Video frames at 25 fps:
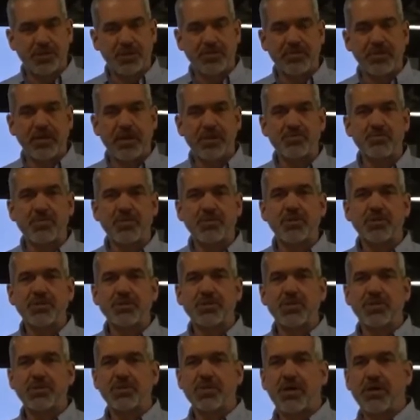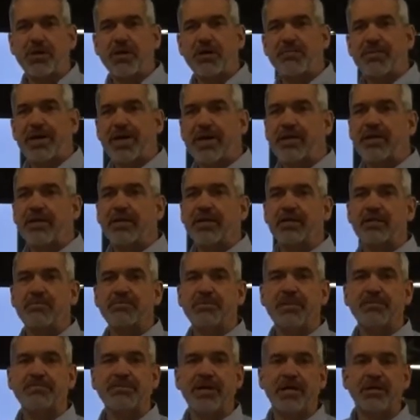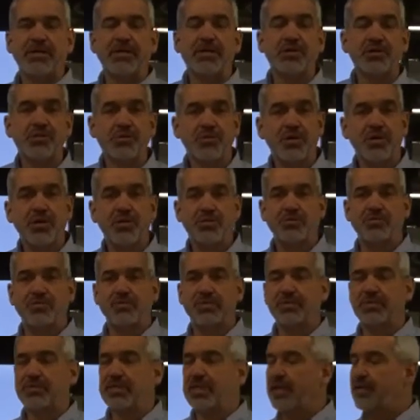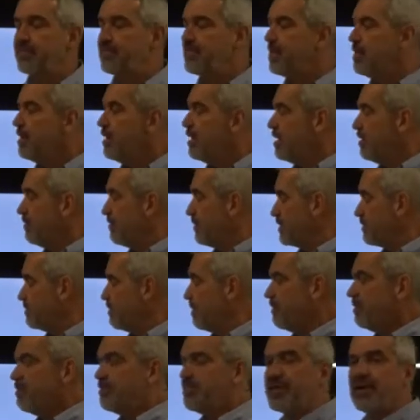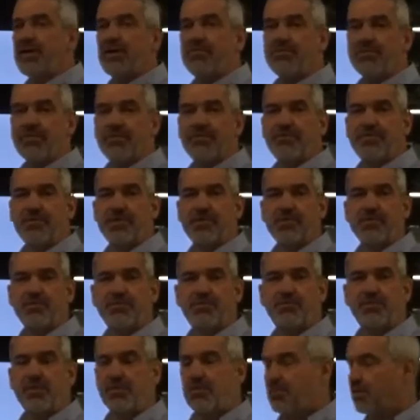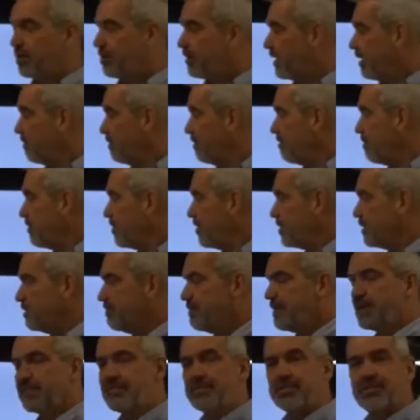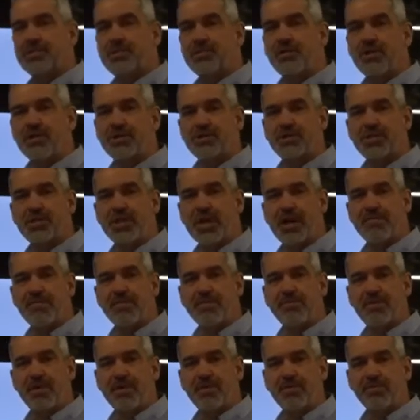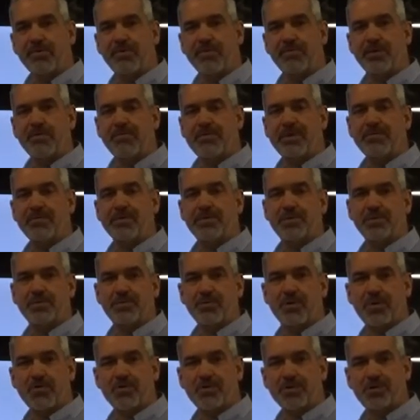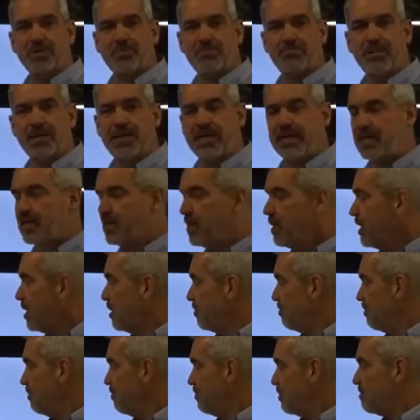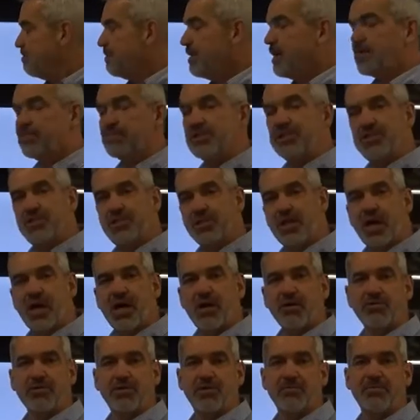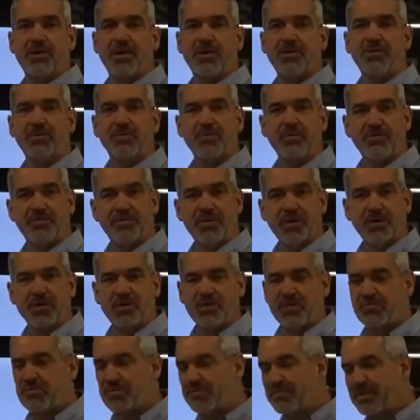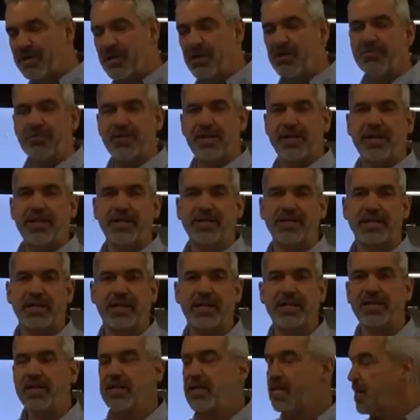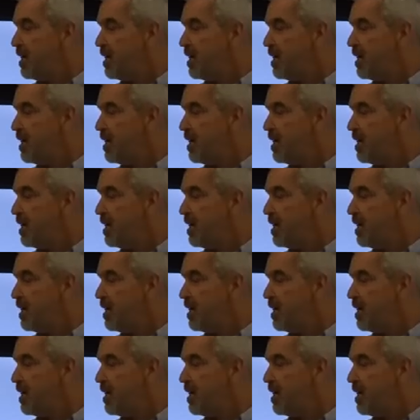And that's where we're going to start talking about a little bit about control, okay? First of all, we've been over the first 4. Okay? We want it to be able to start and stop the motor. We want to be able to control the speed. We want to be able to jog the motor and reverse it. We've been over that, okay?